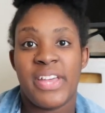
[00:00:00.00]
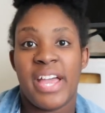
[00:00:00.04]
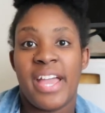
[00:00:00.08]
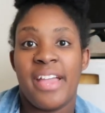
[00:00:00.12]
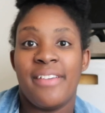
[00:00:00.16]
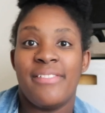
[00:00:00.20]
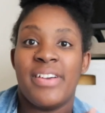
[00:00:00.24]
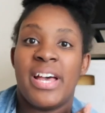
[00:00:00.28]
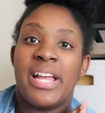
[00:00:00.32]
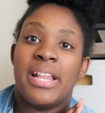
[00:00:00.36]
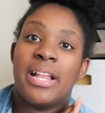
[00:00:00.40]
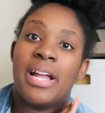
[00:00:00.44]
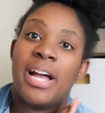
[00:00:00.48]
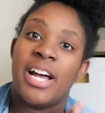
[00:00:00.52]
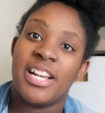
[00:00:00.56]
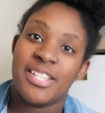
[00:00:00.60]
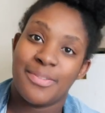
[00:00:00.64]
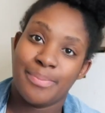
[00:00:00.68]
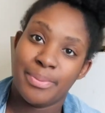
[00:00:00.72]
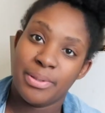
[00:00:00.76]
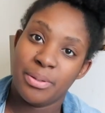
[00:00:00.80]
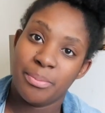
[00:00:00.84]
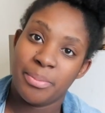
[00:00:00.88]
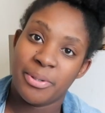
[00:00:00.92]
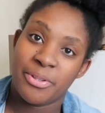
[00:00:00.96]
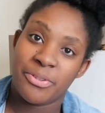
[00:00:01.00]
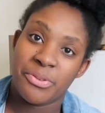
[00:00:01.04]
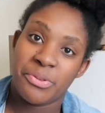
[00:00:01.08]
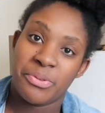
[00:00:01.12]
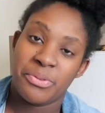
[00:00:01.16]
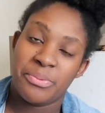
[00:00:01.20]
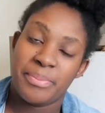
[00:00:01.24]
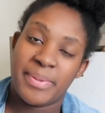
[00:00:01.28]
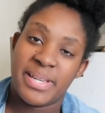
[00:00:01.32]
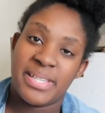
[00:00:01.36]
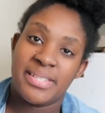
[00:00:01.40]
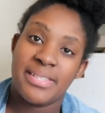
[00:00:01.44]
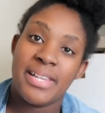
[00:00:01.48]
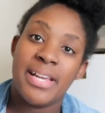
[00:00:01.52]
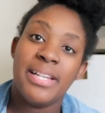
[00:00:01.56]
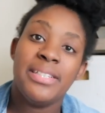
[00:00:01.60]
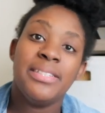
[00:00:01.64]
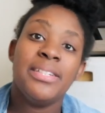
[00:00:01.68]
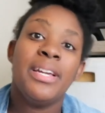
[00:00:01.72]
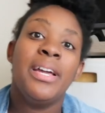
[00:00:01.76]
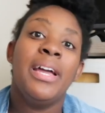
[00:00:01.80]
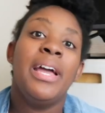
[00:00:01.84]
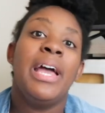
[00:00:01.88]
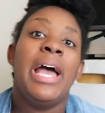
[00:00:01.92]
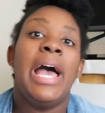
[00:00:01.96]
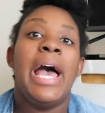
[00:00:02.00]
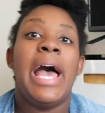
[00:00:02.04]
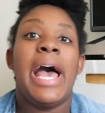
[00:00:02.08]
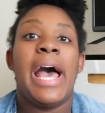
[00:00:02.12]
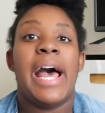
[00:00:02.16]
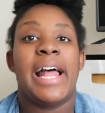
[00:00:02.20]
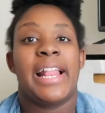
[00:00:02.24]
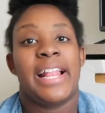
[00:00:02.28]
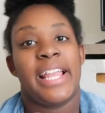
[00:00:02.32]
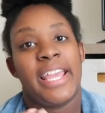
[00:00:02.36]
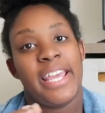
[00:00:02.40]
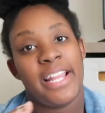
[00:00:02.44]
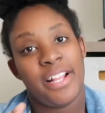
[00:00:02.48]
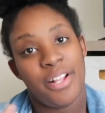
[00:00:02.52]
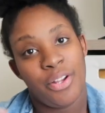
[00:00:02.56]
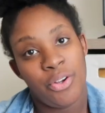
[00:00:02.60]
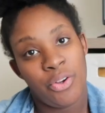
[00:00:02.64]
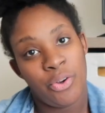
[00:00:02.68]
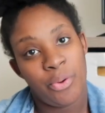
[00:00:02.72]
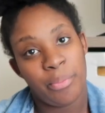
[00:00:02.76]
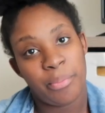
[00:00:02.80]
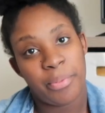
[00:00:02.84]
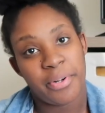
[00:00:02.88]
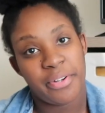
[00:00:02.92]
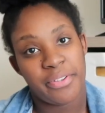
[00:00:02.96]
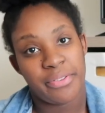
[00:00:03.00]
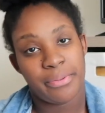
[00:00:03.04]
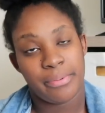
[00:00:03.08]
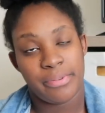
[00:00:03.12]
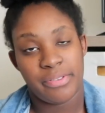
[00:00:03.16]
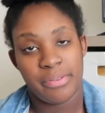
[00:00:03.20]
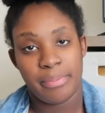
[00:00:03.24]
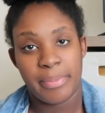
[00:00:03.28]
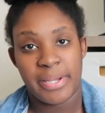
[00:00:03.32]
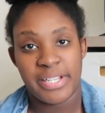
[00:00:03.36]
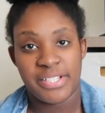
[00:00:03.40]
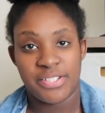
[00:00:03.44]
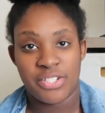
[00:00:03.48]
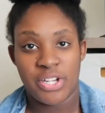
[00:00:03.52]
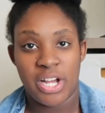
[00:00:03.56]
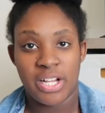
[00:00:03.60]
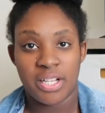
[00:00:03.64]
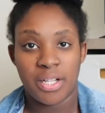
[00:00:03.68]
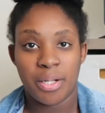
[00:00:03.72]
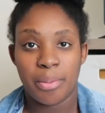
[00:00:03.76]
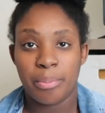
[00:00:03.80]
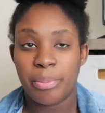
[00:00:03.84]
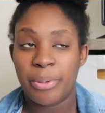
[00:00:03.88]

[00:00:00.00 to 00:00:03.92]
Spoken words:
I have had a hospital birth with my son and I had a home birth with my daughter.